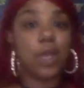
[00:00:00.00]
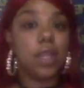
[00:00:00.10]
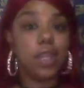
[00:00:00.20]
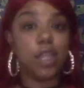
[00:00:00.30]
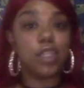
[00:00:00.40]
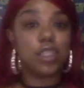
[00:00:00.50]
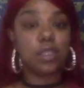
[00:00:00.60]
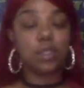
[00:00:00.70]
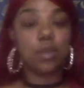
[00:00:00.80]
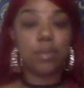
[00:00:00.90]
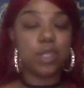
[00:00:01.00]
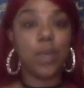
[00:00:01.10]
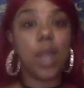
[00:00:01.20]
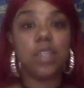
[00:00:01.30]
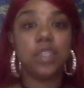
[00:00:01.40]
and they're just still busy
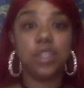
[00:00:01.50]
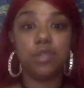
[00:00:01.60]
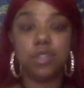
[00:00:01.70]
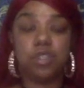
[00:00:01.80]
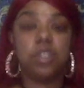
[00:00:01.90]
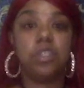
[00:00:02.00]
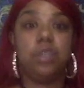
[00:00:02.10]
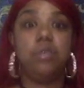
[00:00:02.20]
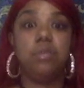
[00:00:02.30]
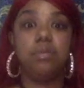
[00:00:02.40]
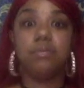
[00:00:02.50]
watching you and judging you